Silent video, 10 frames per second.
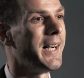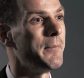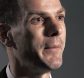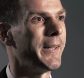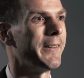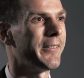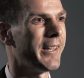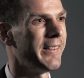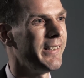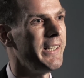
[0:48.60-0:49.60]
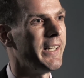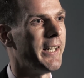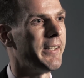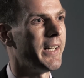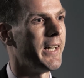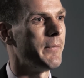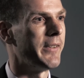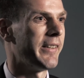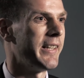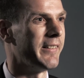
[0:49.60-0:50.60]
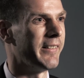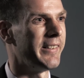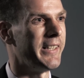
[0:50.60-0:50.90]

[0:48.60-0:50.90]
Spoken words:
I'm Mungo Stacy, and I'm the station's